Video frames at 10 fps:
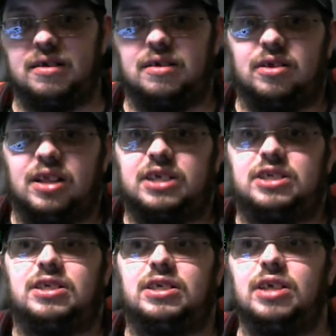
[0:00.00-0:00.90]

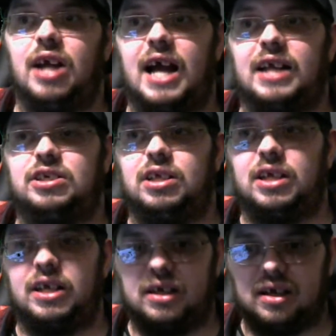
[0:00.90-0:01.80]
unless you
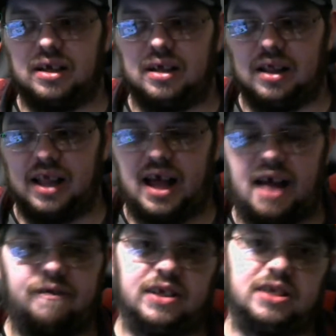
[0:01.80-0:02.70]
actually laugh
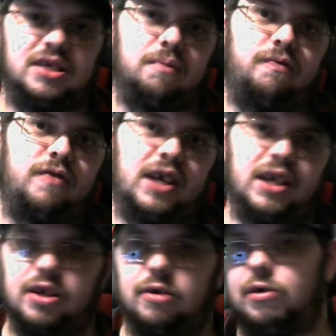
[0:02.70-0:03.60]
at something,
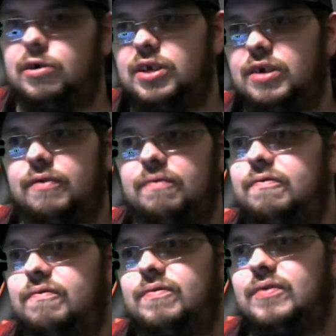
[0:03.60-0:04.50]
you know, or
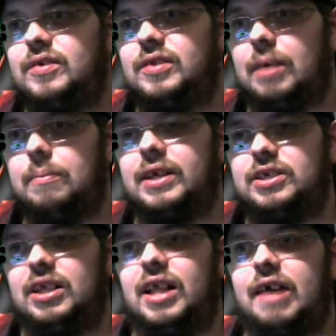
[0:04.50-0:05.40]
that makes
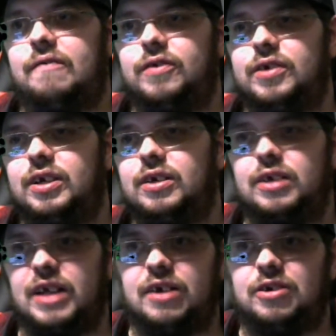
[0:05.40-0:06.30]
you laugh, or you
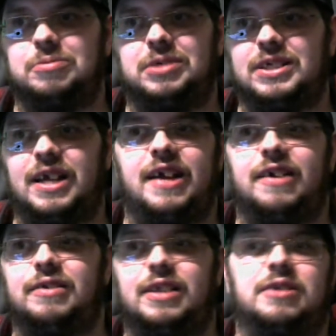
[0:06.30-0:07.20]
get upset,
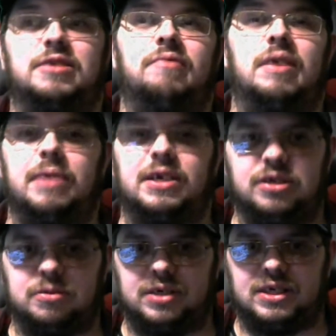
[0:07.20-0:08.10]
that's something that makes you
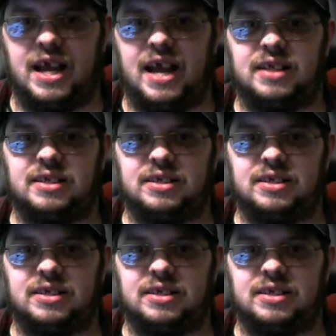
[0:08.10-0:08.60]
upset,